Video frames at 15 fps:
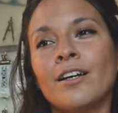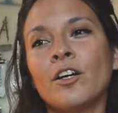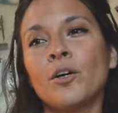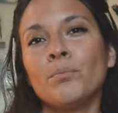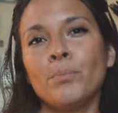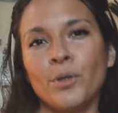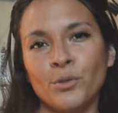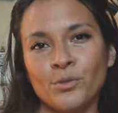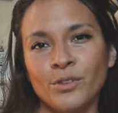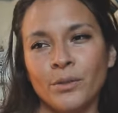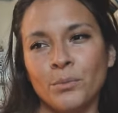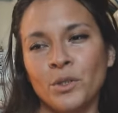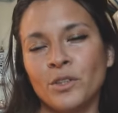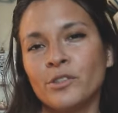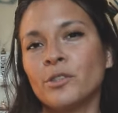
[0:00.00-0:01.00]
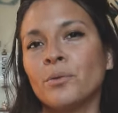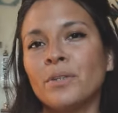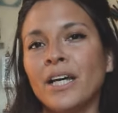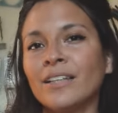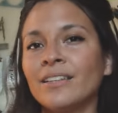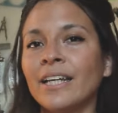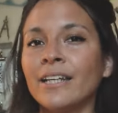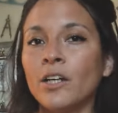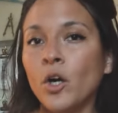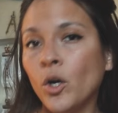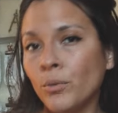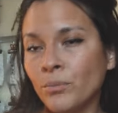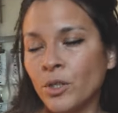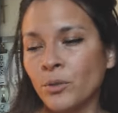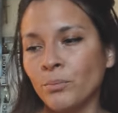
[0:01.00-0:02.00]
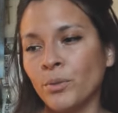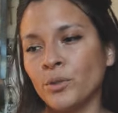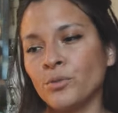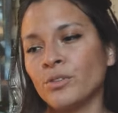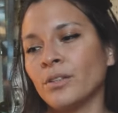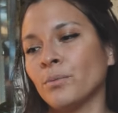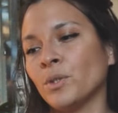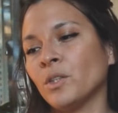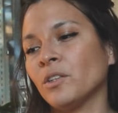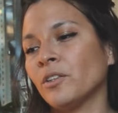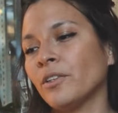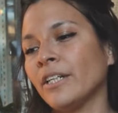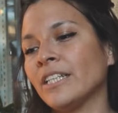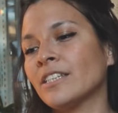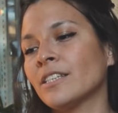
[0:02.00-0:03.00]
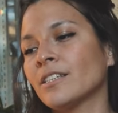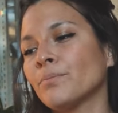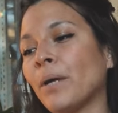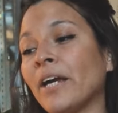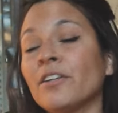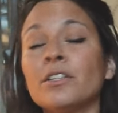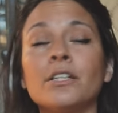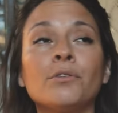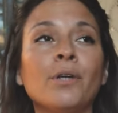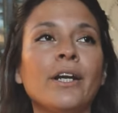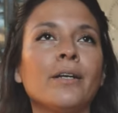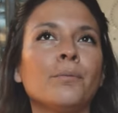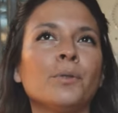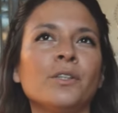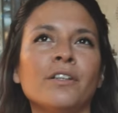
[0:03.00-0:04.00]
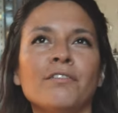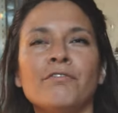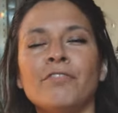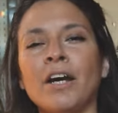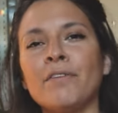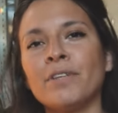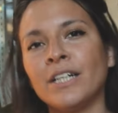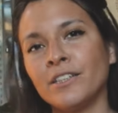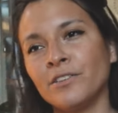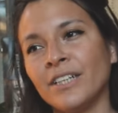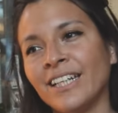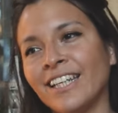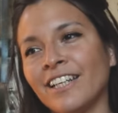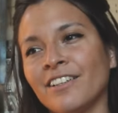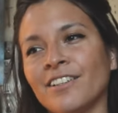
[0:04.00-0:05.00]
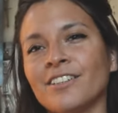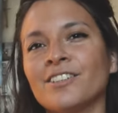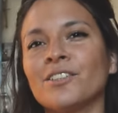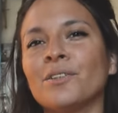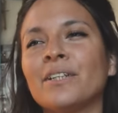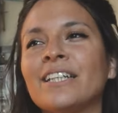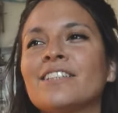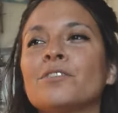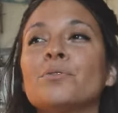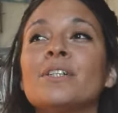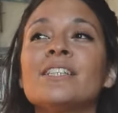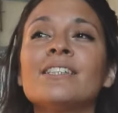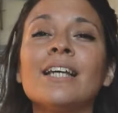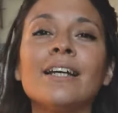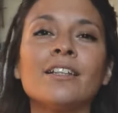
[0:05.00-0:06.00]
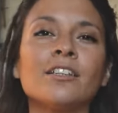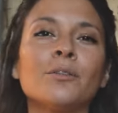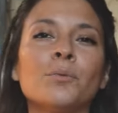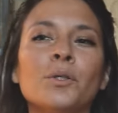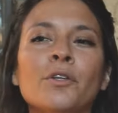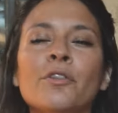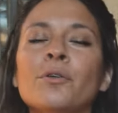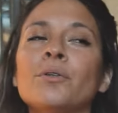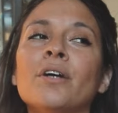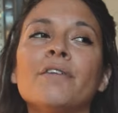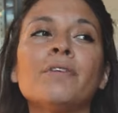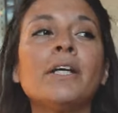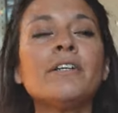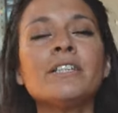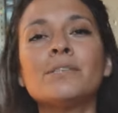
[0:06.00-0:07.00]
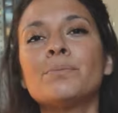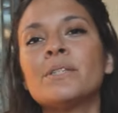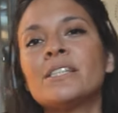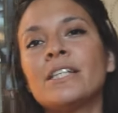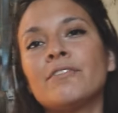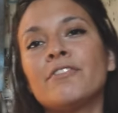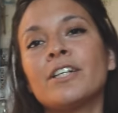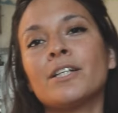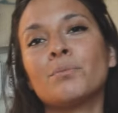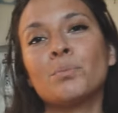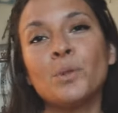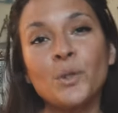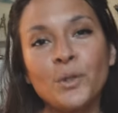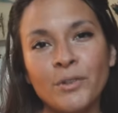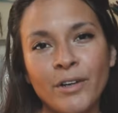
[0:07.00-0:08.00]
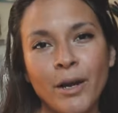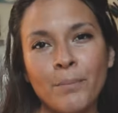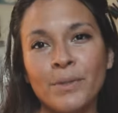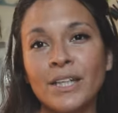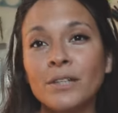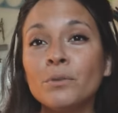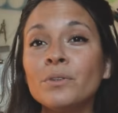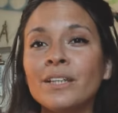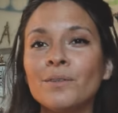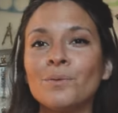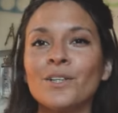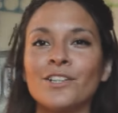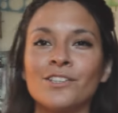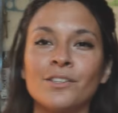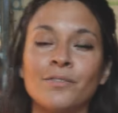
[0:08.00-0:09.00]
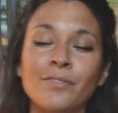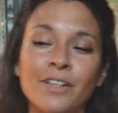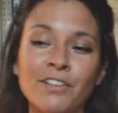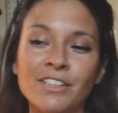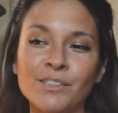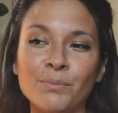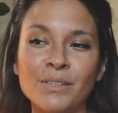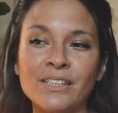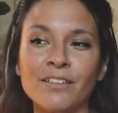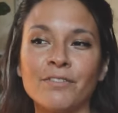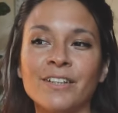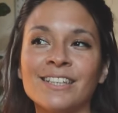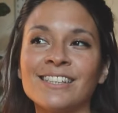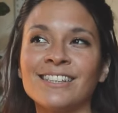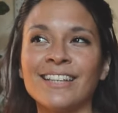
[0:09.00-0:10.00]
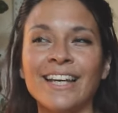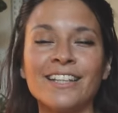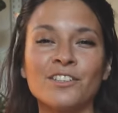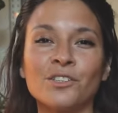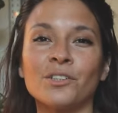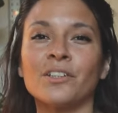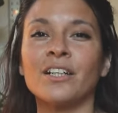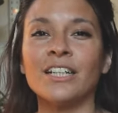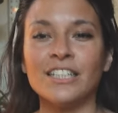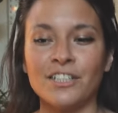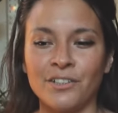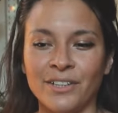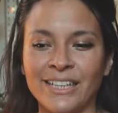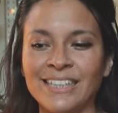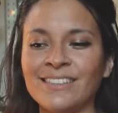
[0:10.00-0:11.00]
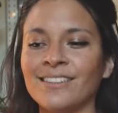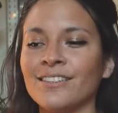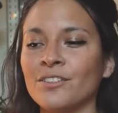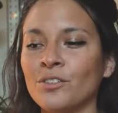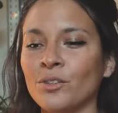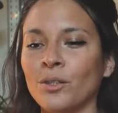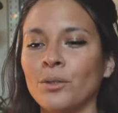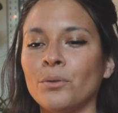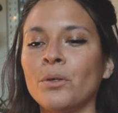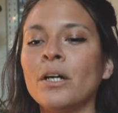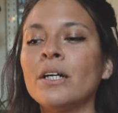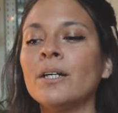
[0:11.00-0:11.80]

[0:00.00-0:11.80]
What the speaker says: compostable, so not like home compostable, or it's biodegradable in 500 years, or it's recyclable through a very specific program that only works in very specific states or countries. So